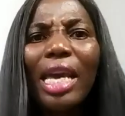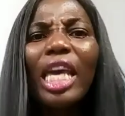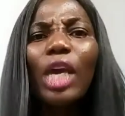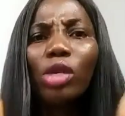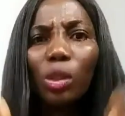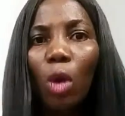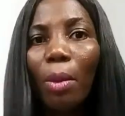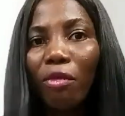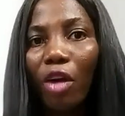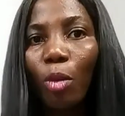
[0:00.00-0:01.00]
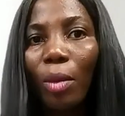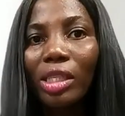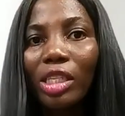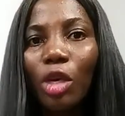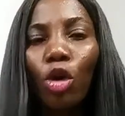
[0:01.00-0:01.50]
It was a warm
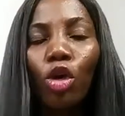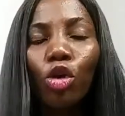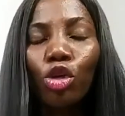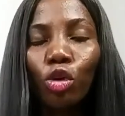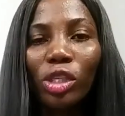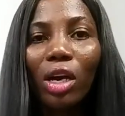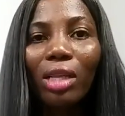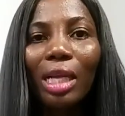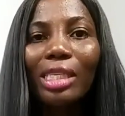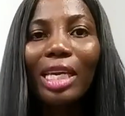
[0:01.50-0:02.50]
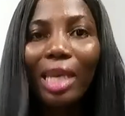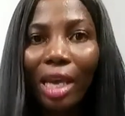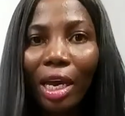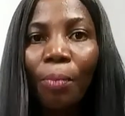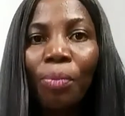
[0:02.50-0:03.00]
environment. You, you, you could tell that
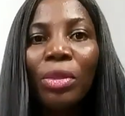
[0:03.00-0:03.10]
here,